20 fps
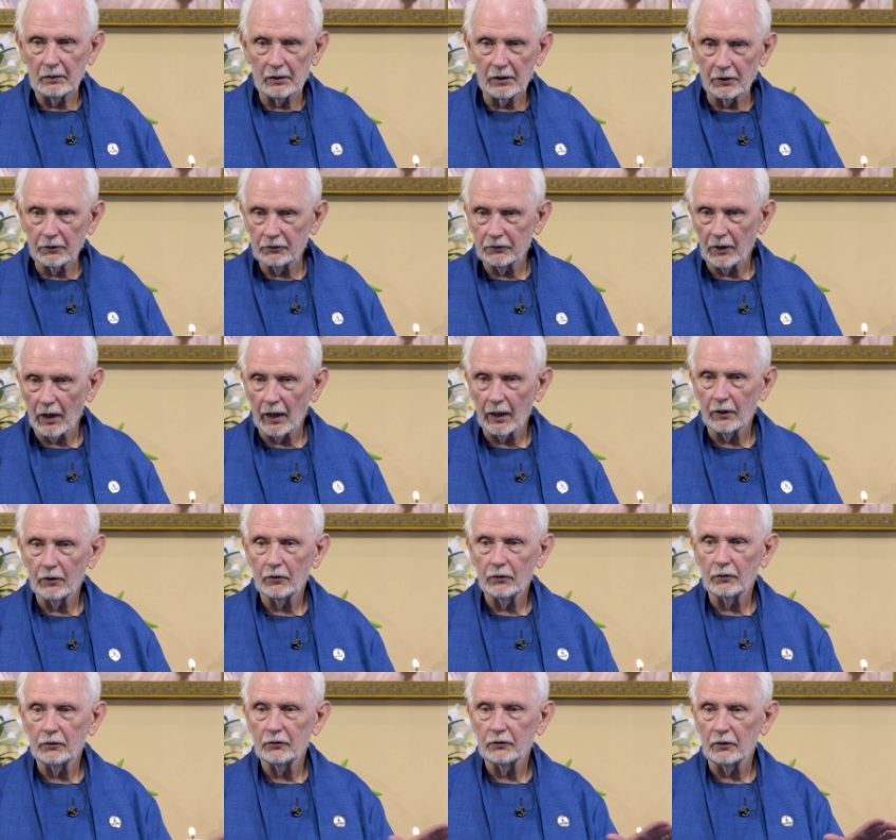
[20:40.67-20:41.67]

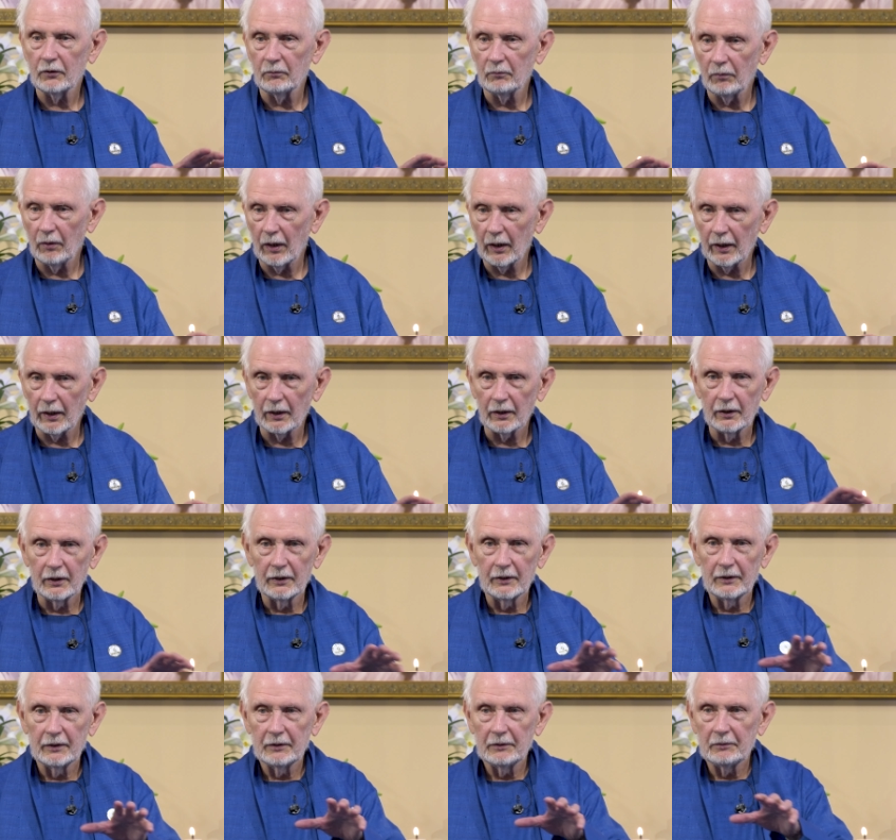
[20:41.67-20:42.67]
desires and by
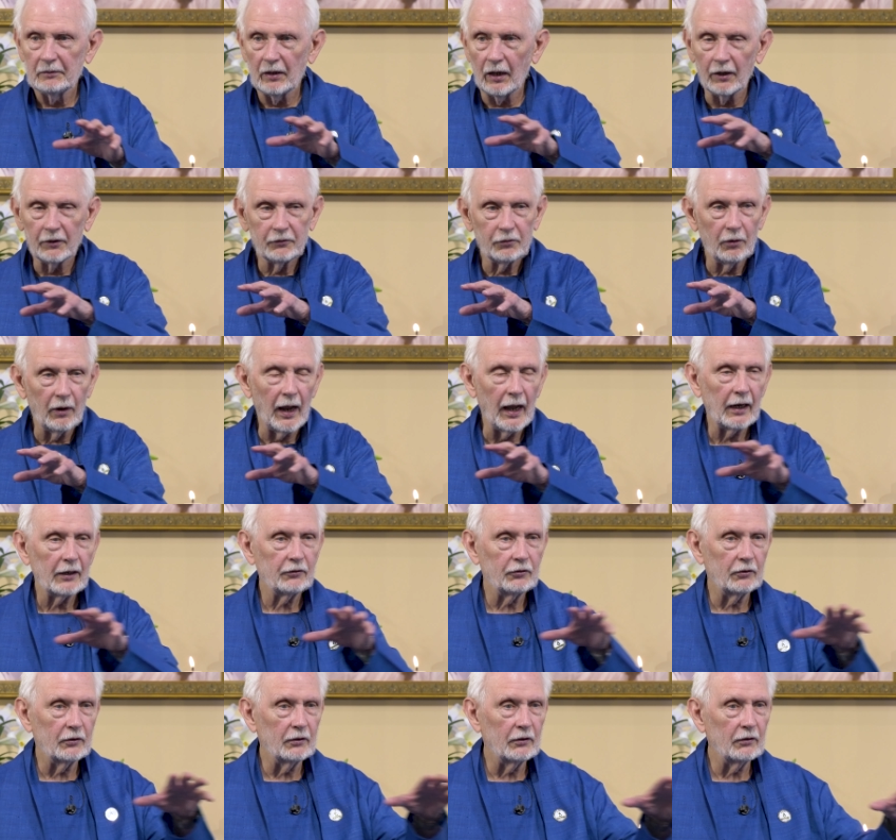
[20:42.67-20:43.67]

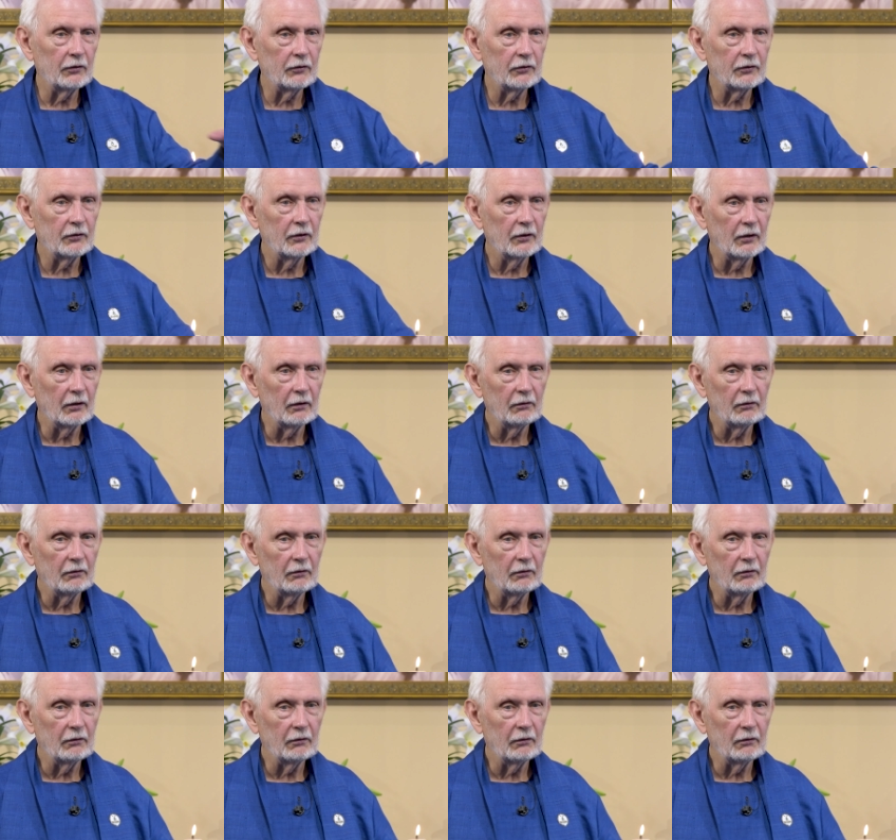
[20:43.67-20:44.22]
attractions